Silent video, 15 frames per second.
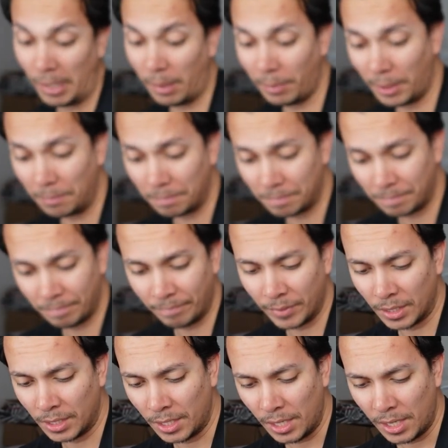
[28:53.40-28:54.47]
maybe.
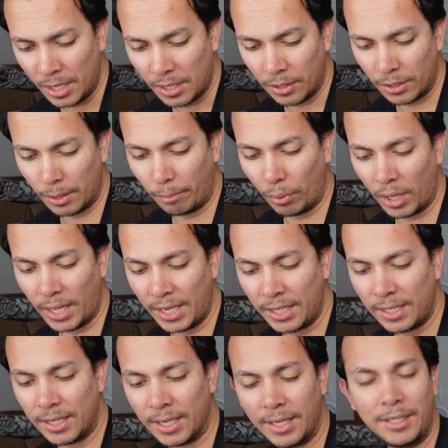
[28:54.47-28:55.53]
The
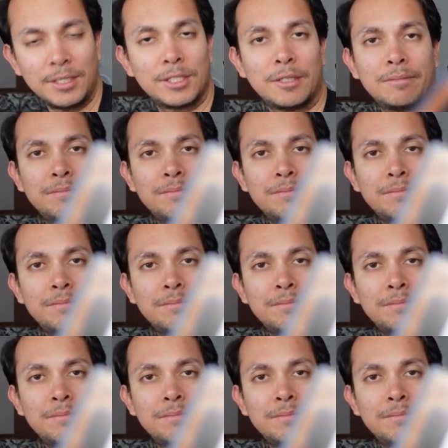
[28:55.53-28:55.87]
Blade Knight